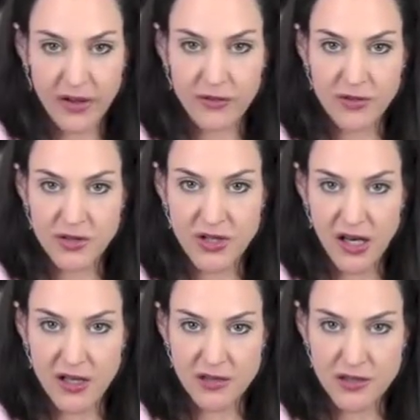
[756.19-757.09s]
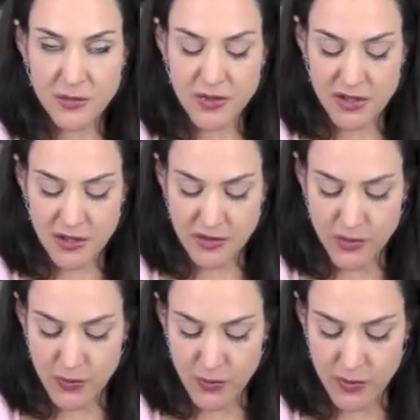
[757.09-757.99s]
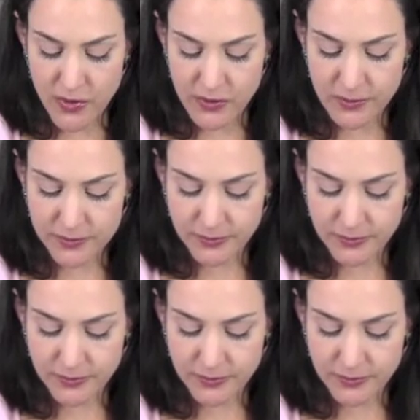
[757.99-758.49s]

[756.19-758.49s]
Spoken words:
of the changes which the truth